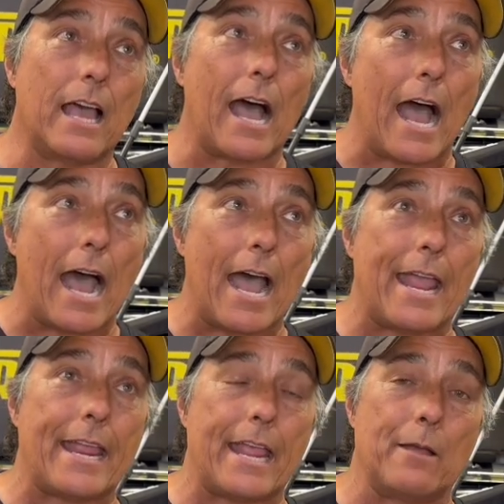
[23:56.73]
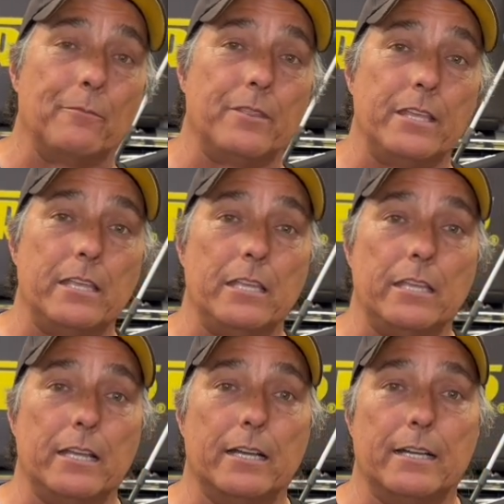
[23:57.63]
I am
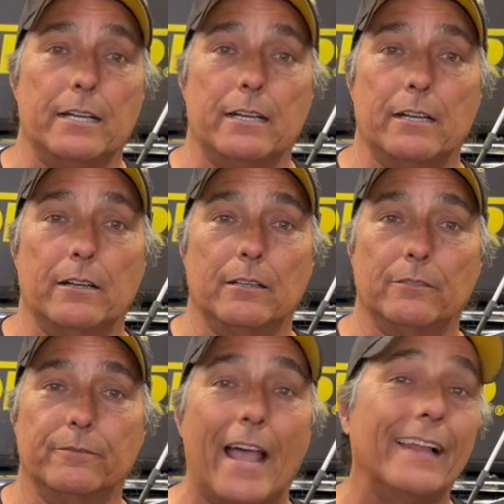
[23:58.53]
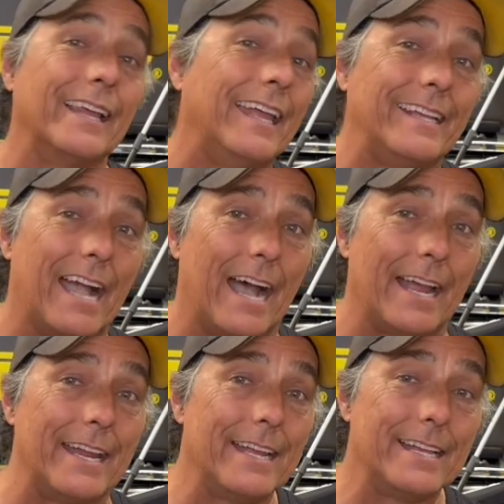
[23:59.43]
the valet guy
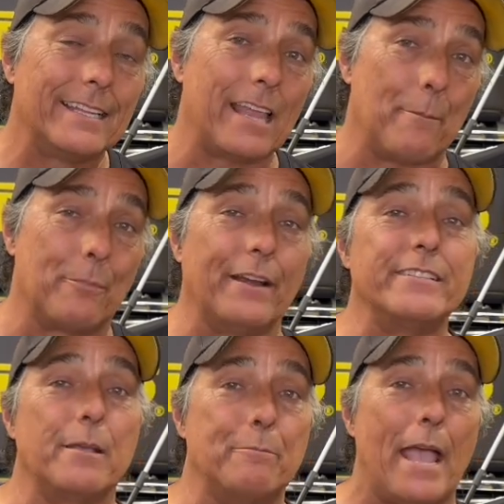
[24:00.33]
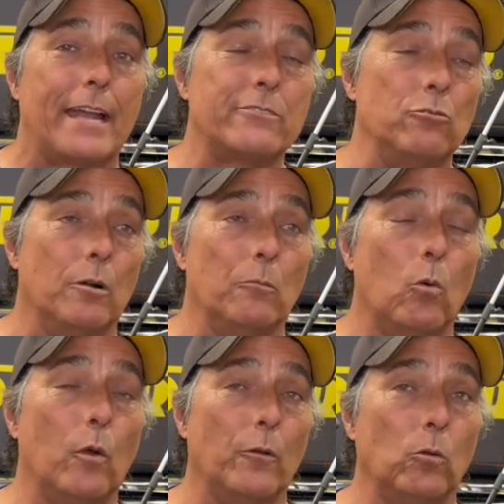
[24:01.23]
that brings it back to them.
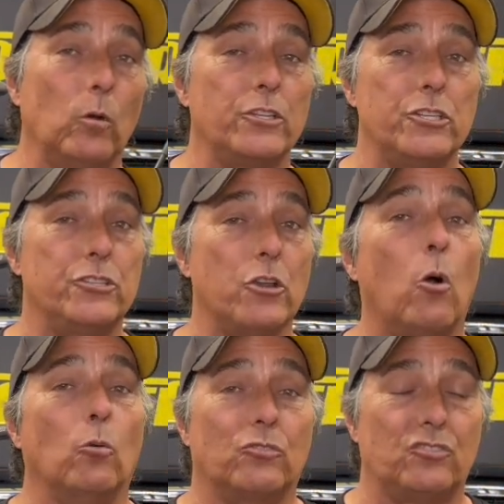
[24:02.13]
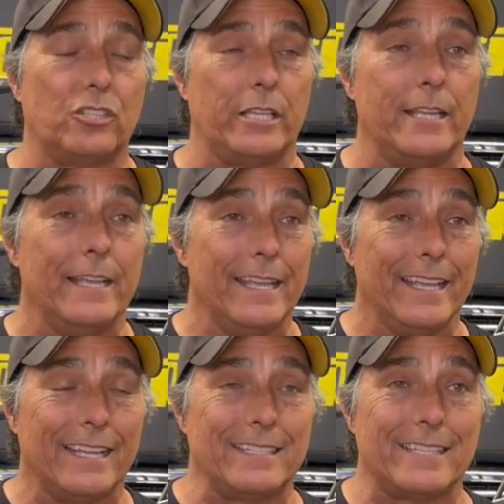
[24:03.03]
What you don't see
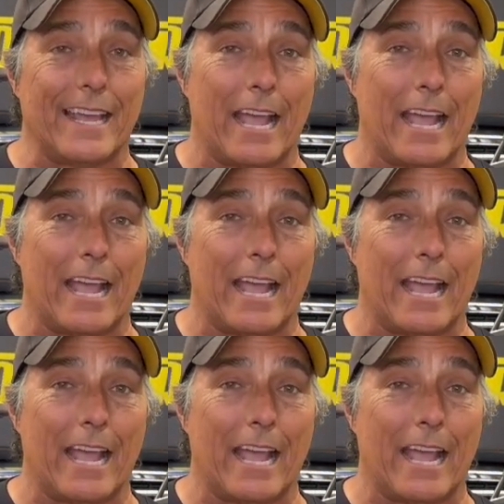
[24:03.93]
is that I